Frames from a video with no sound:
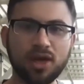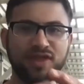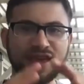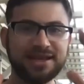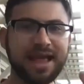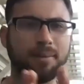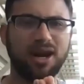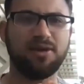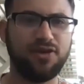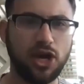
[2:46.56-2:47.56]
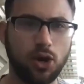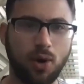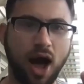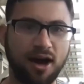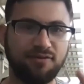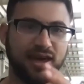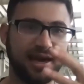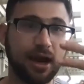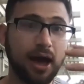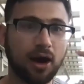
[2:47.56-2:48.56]
the dominant view of
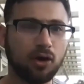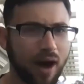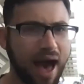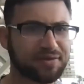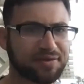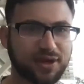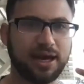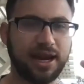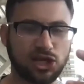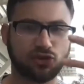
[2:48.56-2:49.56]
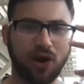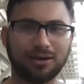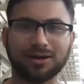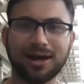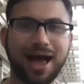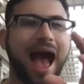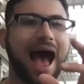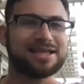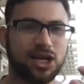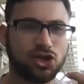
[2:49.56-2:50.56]
the left in Israel
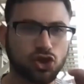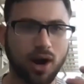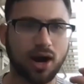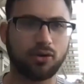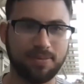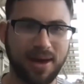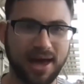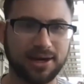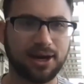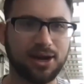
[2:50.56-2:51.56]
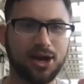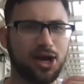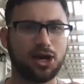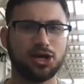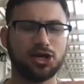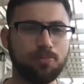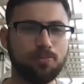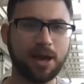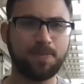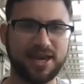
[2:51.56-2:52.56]
has historically been, you
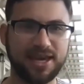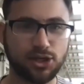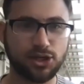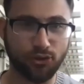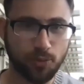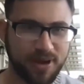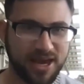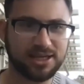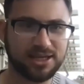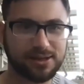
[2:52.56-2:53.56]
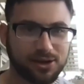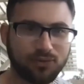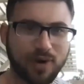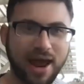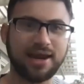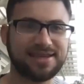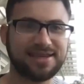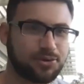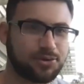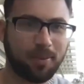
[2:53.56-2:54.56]
make peace through peace, right? It
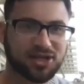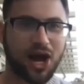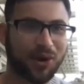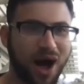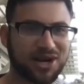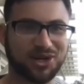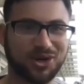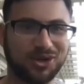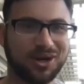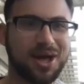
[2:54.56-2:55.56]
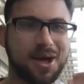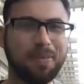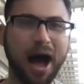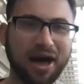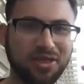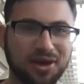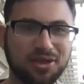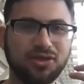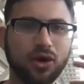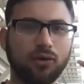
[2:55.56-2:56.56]
sounds almost tautological, but
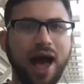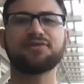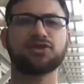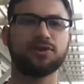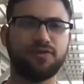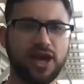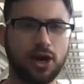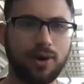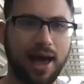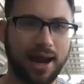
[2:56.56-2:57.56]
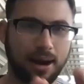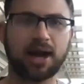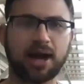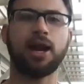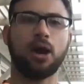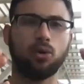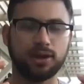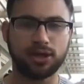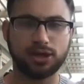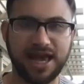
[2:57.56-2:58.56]
the left's view, and I'm not going to
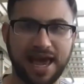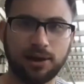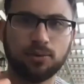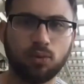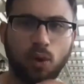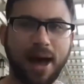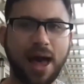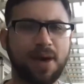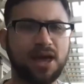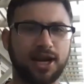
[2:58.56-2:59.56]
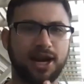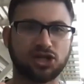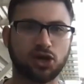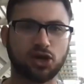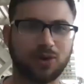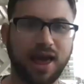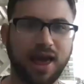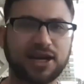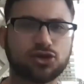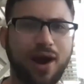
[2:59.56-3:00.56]
say what my opinion is or which one I
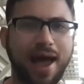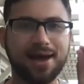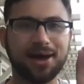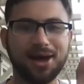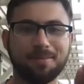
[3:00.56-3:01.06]
think is right,